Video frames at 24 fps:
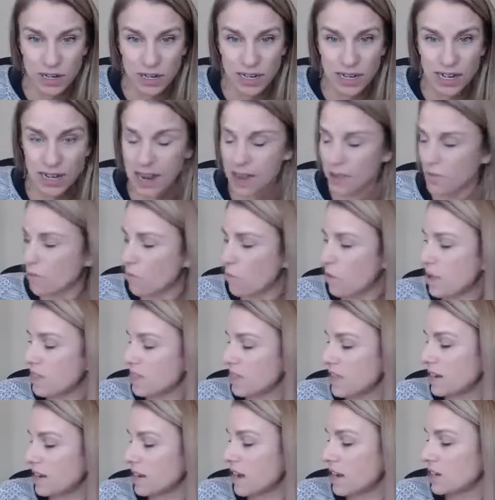I have one
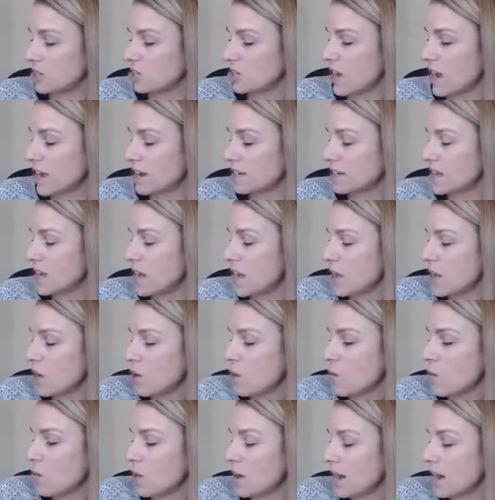thing not checked.
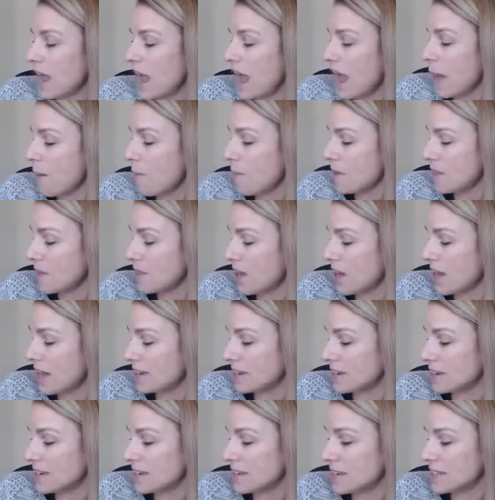What happened
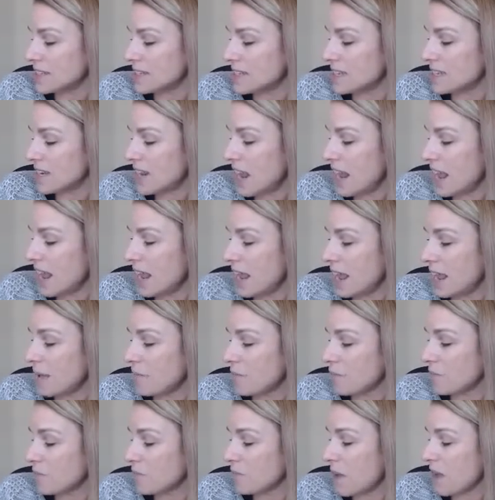then is today,
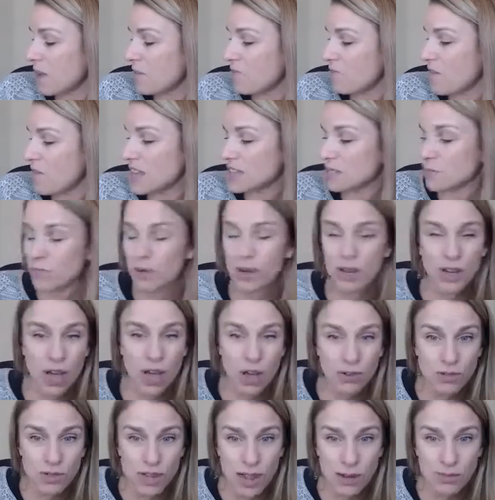my Facebook
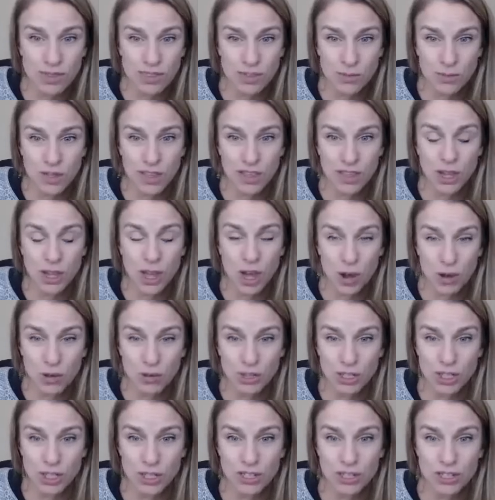coach, I was with a
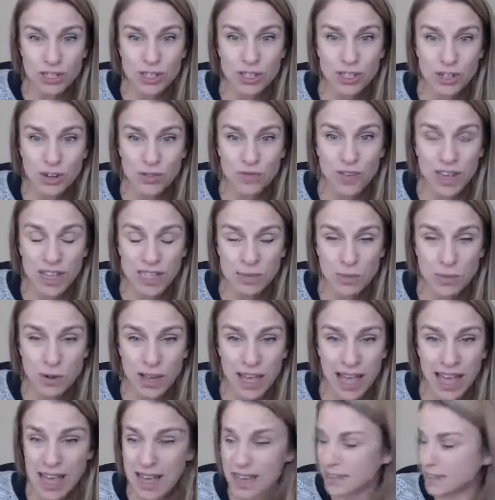coach to do Facebook
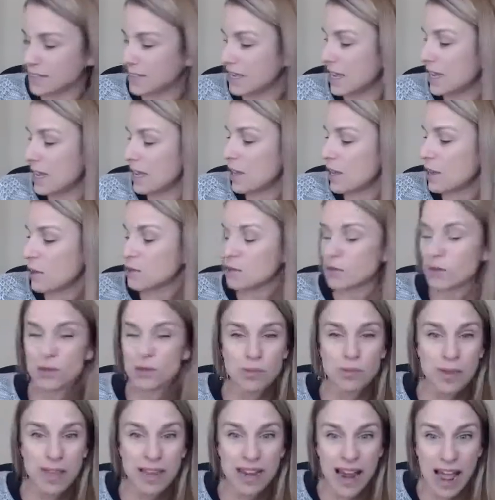ads. It was supposed
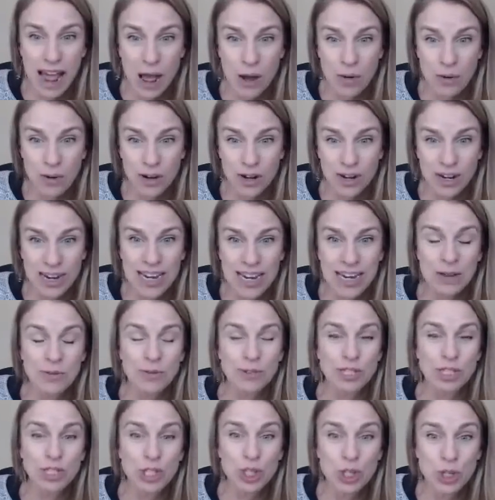to be an hour, and it
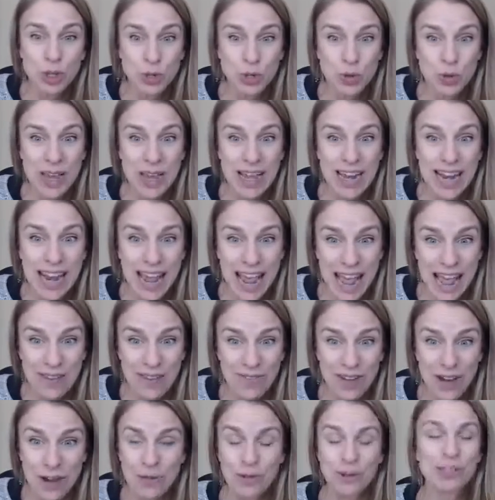was 2.5
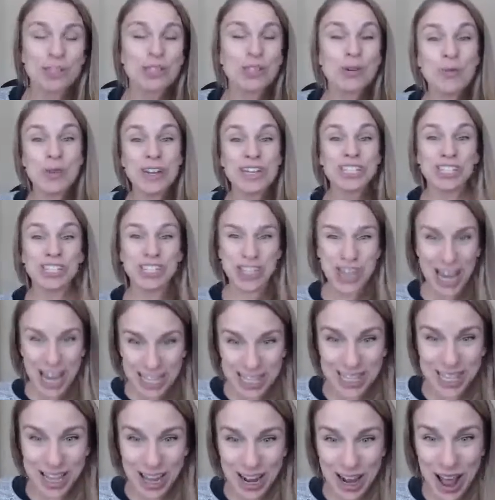hours. So we
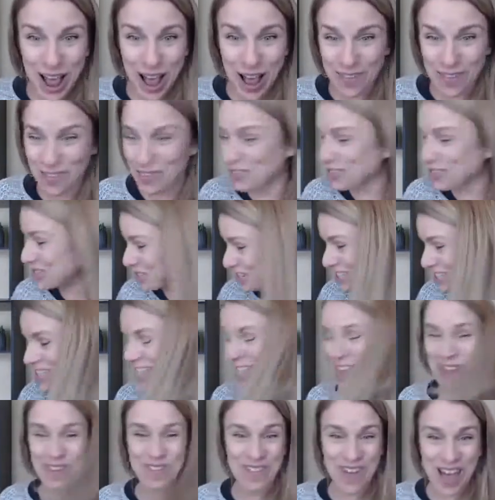just got off, just
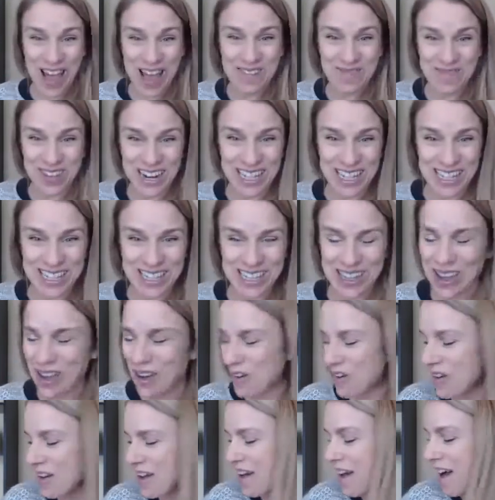like 5 minutes ago.
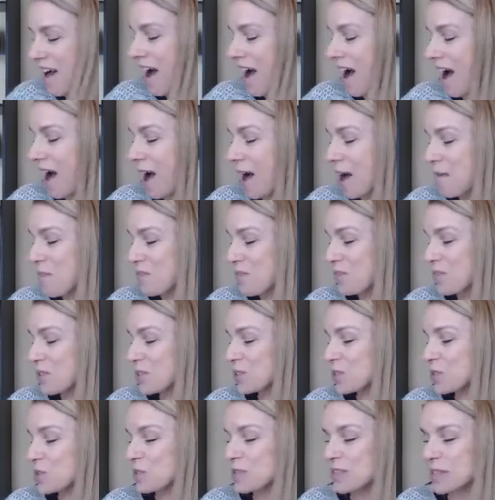
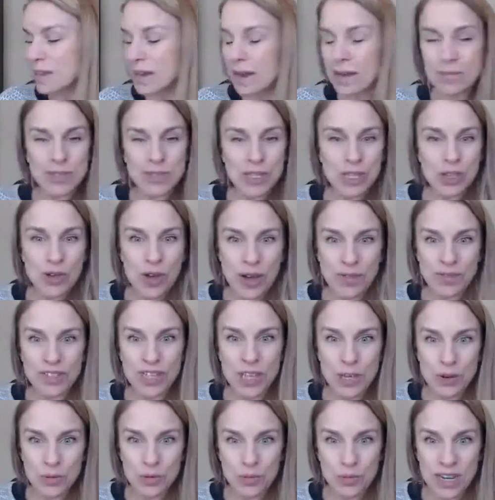So sometimes you have to
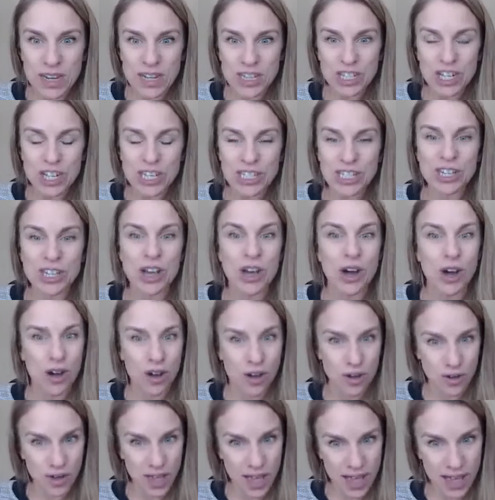like readjust and go,
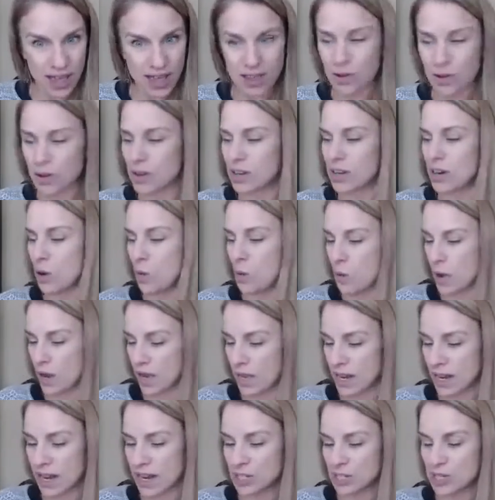okay, what
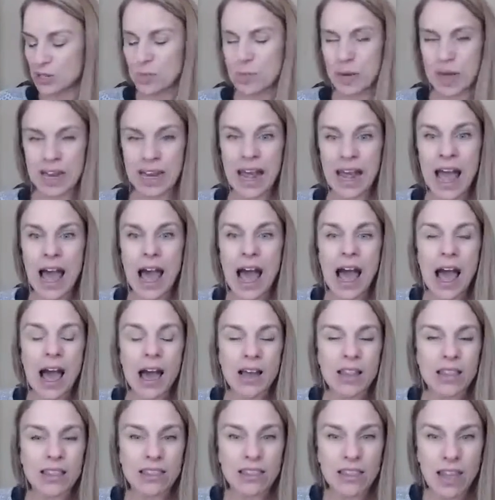can I do? But
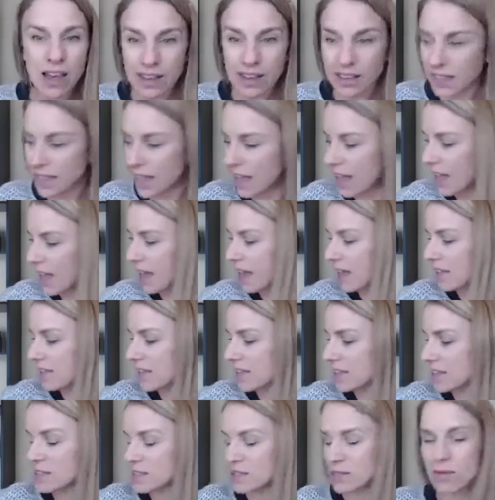luckily I had like
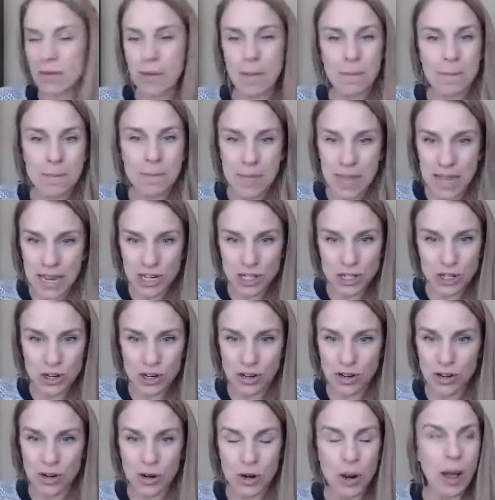this
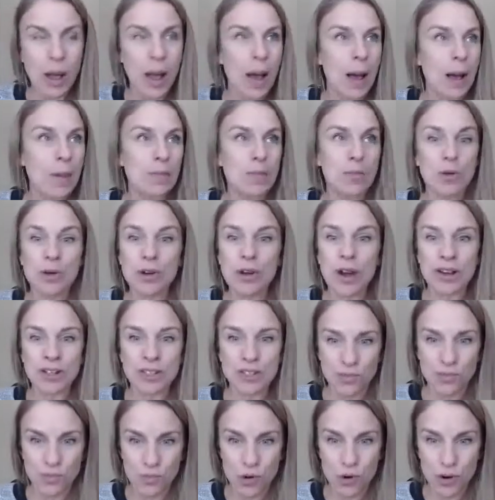major
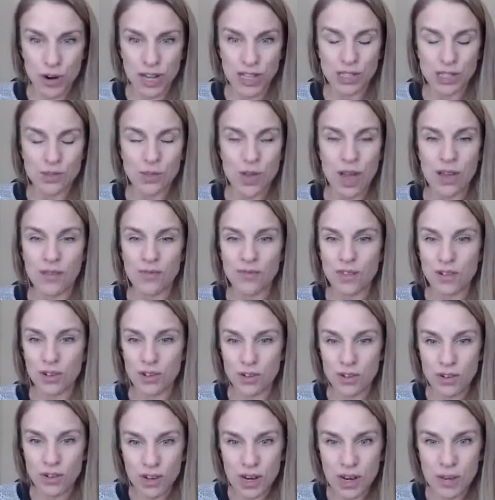productive morning, so I feel
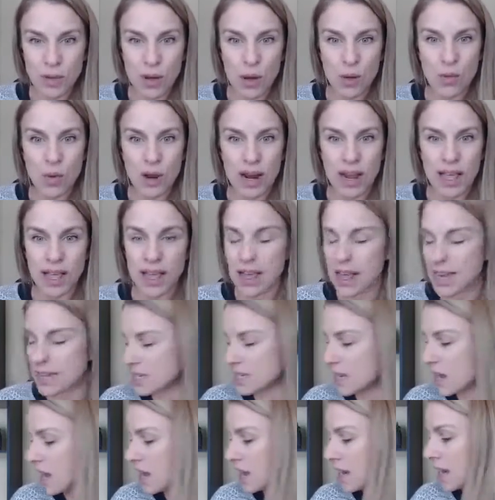good about what I got
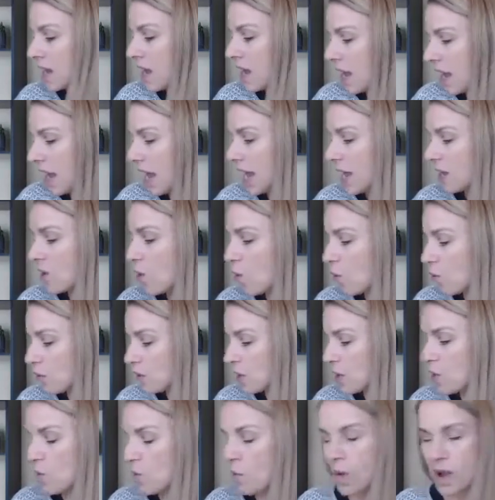done, and only
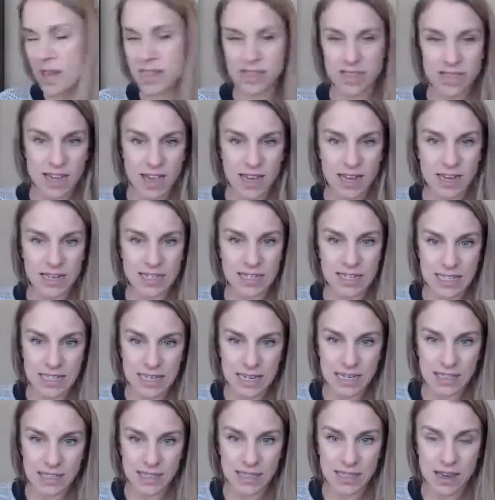one thing
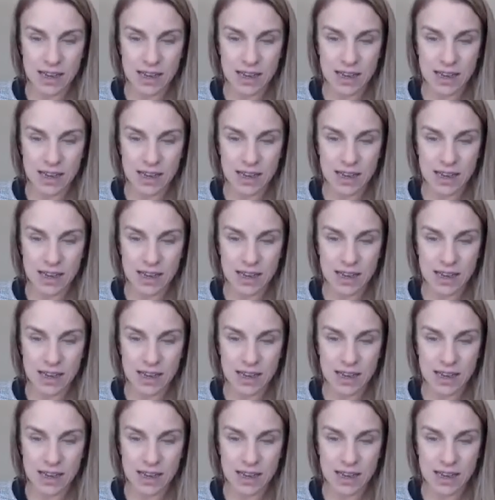didn't